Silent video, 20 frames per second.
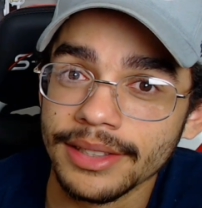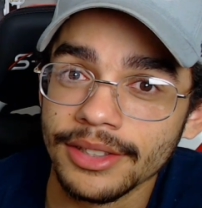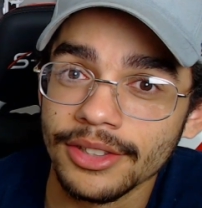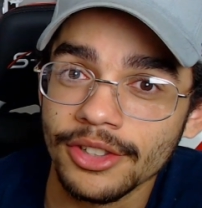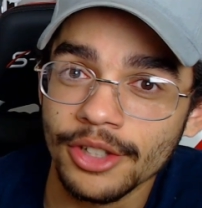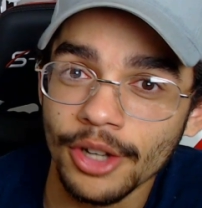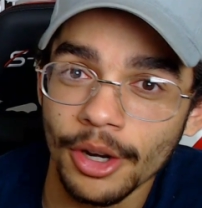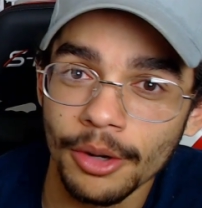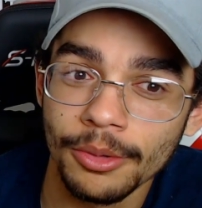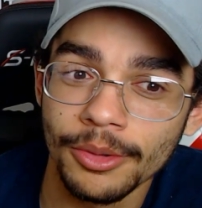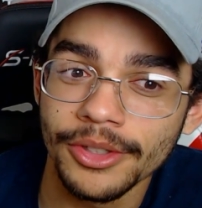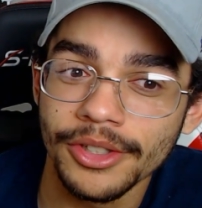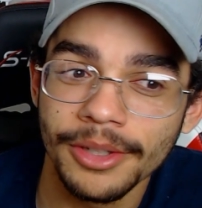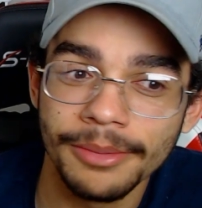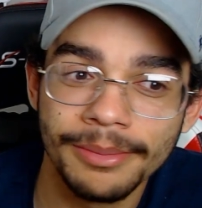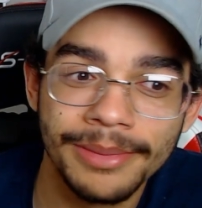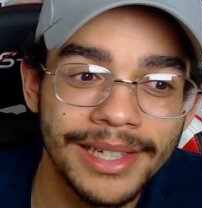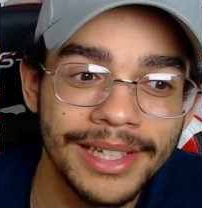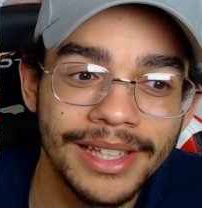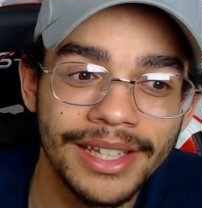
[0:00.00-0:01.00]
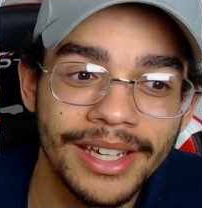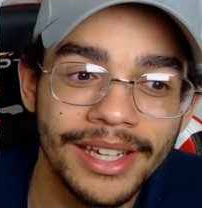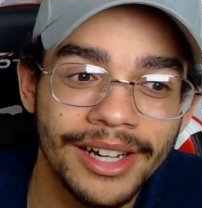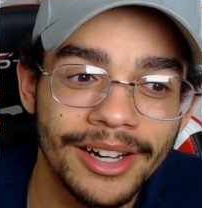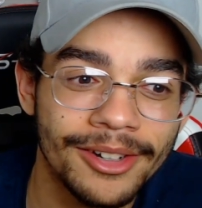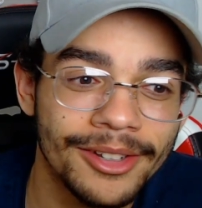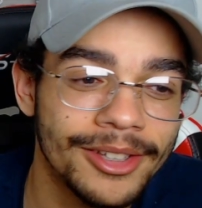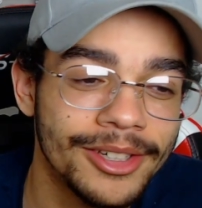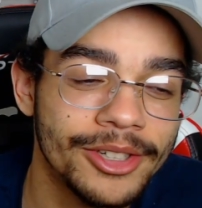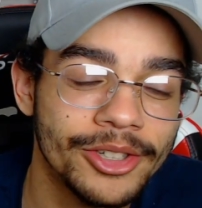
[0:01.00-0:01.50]
Star Wars completely and
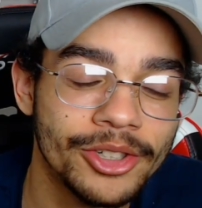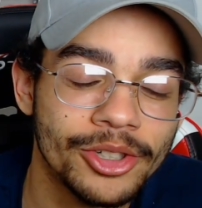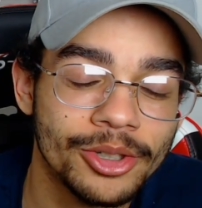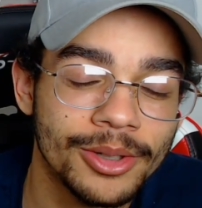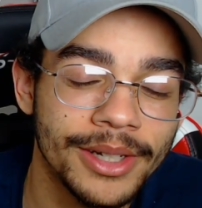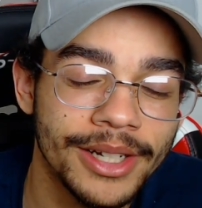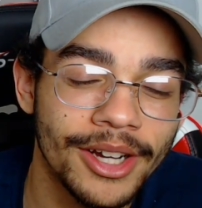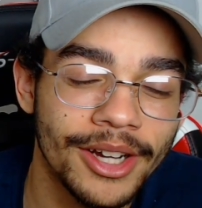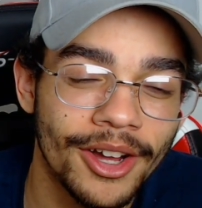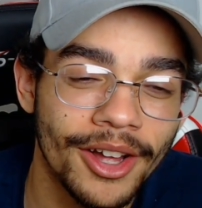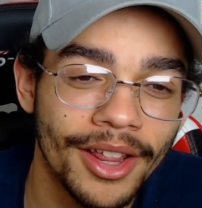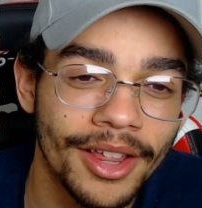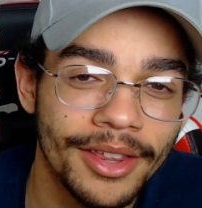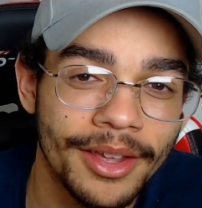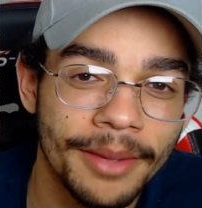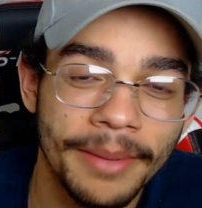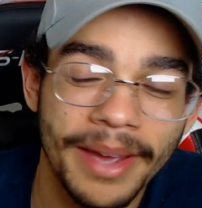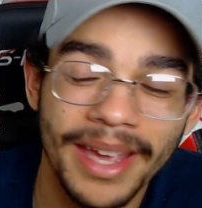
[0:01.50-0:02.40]
utterly destroyed all of them.